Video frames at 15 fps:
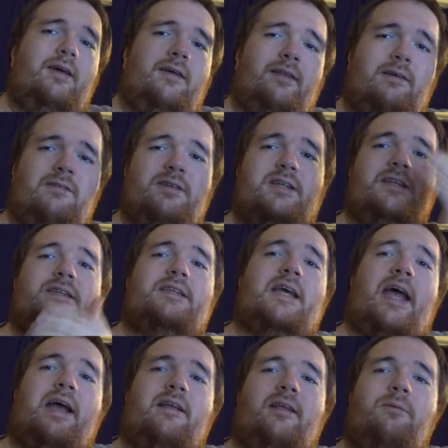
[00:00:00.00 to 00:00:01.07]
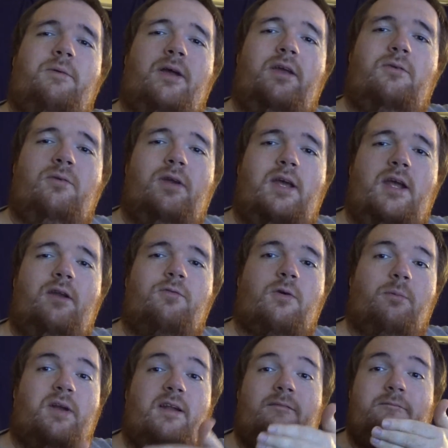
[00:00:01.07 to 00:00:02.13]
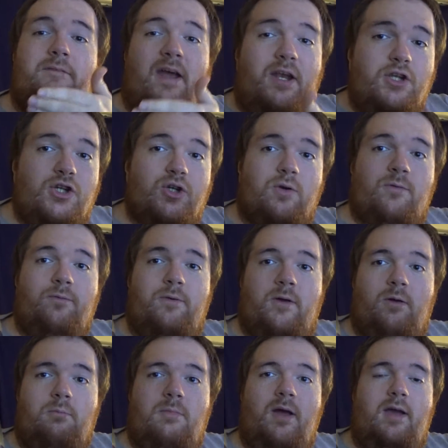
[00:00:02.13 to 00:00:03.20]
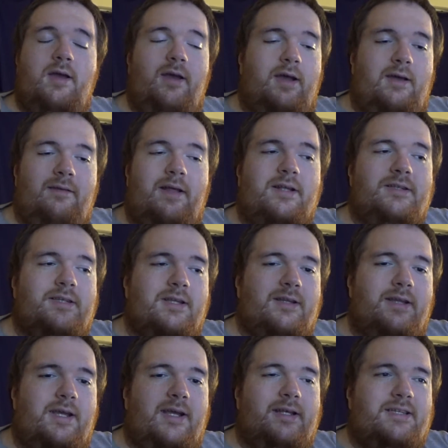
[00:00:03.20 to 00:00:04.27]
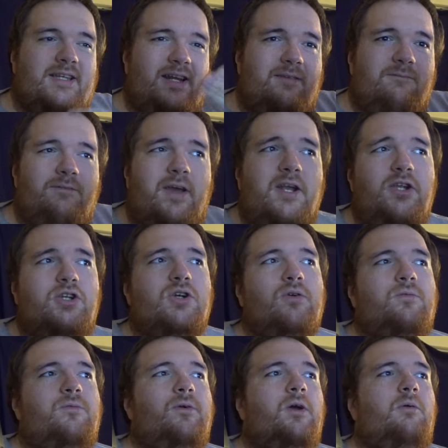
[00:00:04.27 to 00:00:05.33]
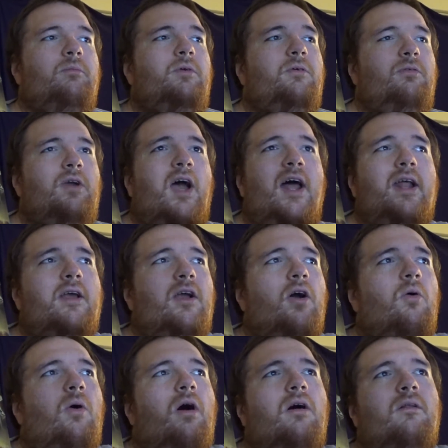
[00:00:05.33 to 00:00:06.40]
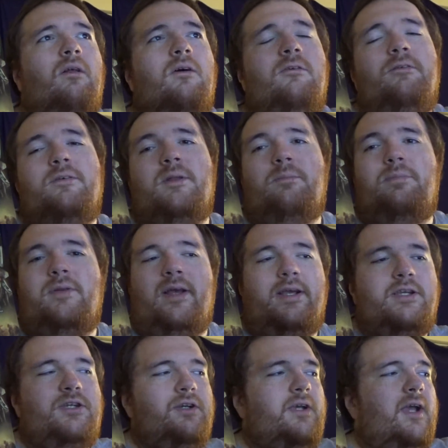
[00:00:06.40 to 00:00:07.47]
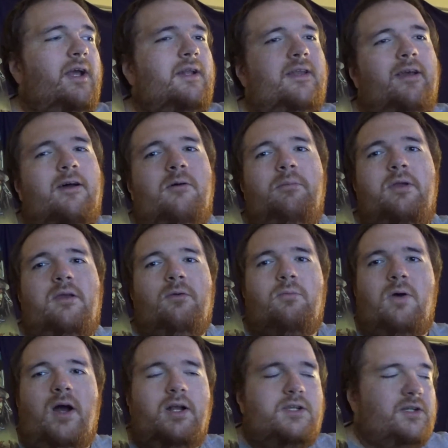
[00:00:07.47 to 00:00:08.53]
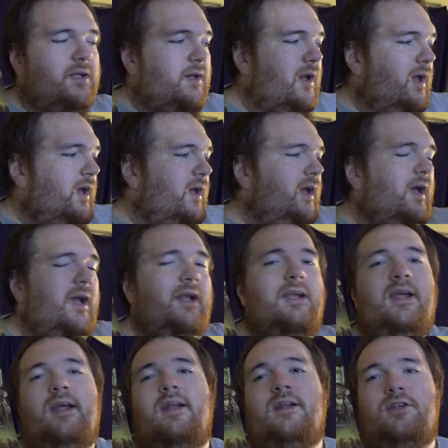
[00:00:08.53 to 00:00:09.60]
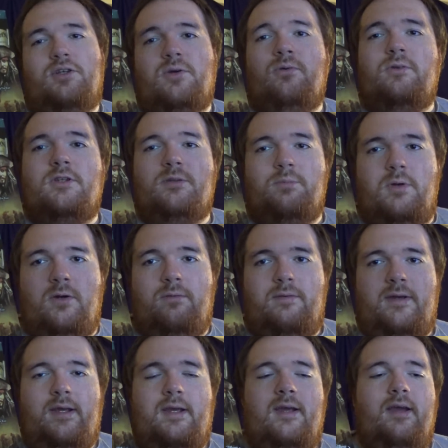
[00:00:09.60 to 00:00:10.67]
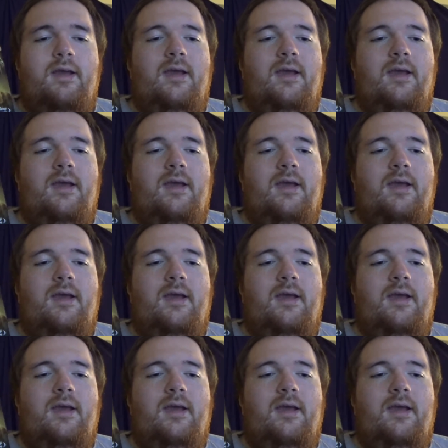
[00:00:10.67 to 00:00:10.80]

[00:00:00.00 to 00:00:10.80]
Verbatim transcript: that was exactly what you need from an adventure film. And that's the thing. It's an adventure film. You've got to go all over the place. You can't tell me you're watching Indiana Jones movie